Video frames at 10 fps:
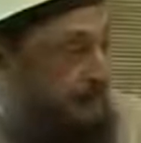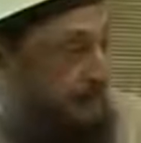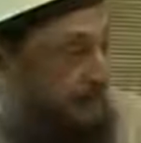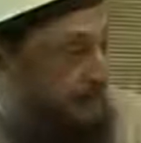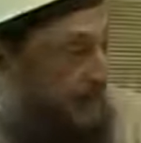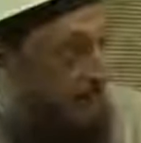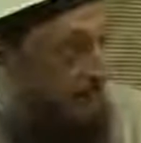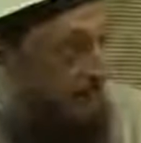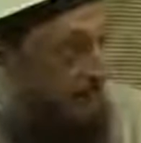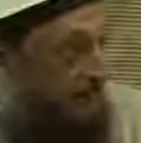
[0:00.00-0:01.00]
the Christian
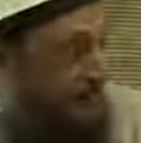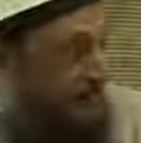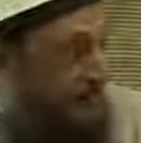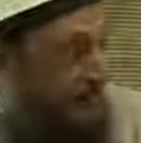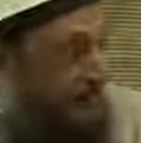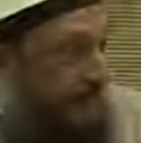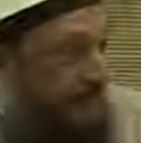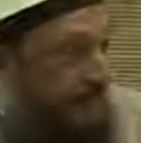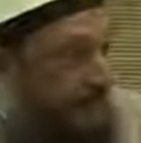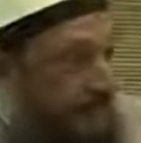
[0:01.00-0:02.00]
scholars
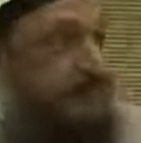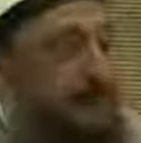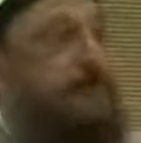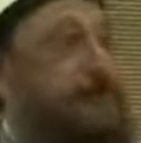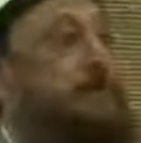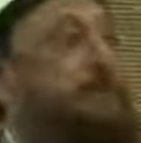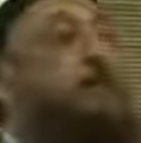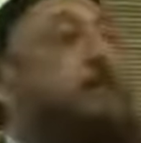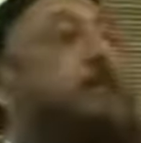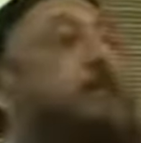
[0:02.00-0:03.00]

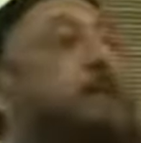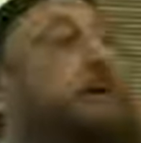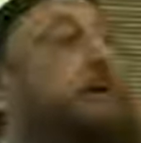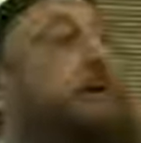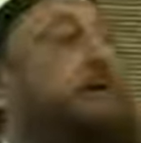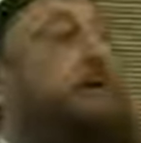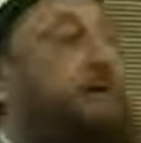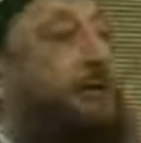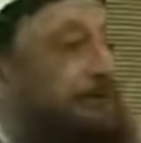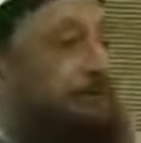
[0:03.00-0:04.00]
came to the
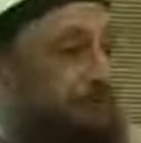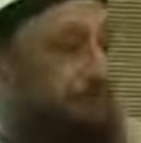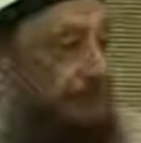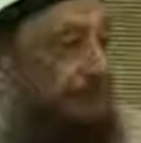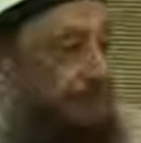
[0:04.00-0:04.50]
conclusion